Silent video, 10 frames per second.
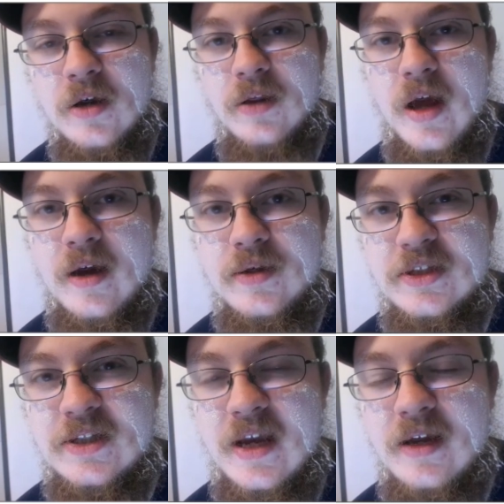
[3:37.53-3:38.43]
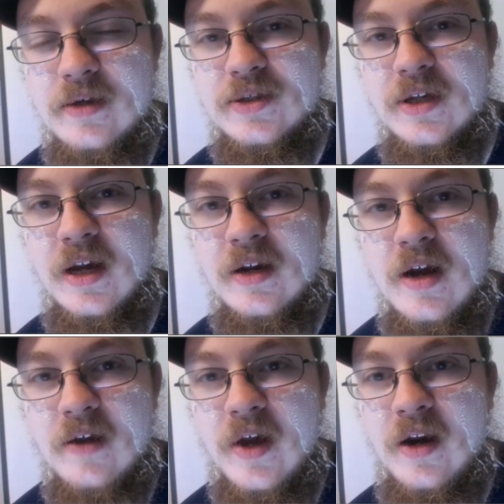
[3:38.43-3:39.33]
last season, and
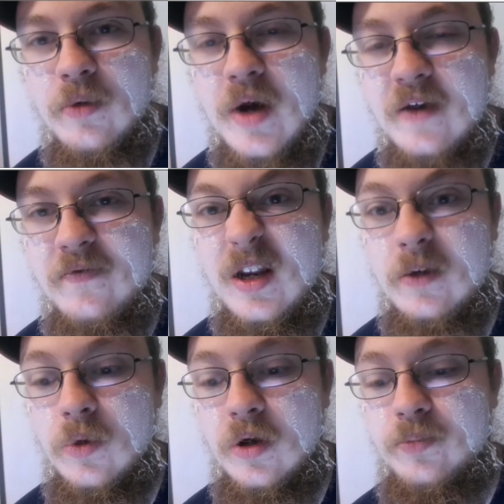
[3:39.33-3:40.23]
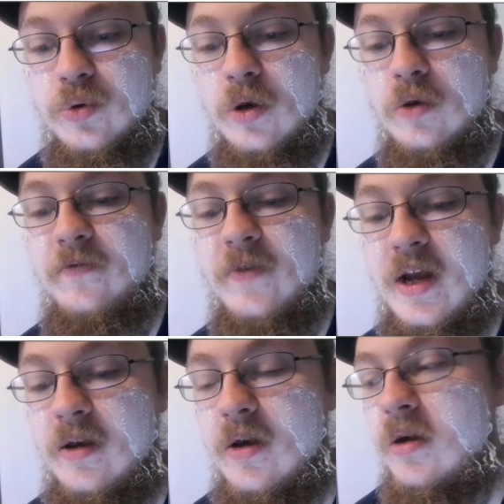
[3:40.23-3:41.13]
they don't have anyone proven
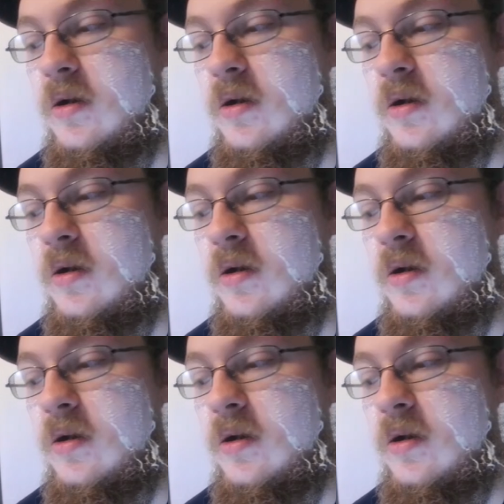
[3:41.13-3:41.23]
at